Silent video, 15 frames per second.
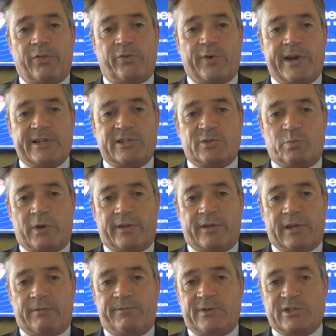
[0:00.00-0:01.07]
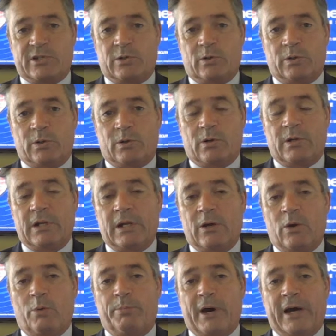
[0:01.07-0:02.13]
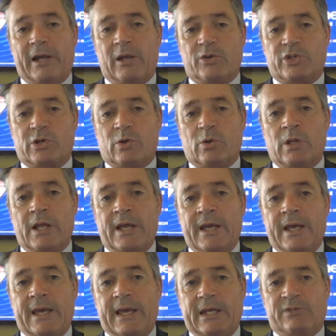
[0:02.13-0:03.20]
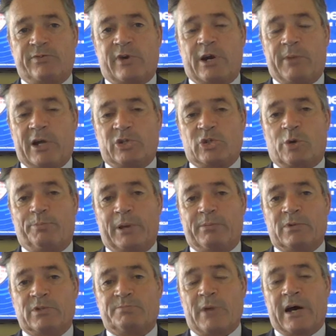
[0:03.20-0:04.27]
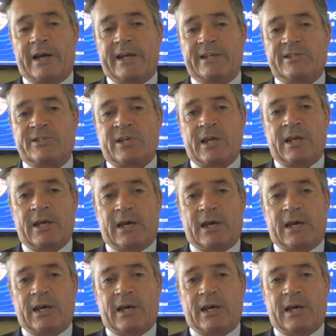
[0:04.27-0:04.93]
threats, whether they're physical or biological, is very much on people's minds.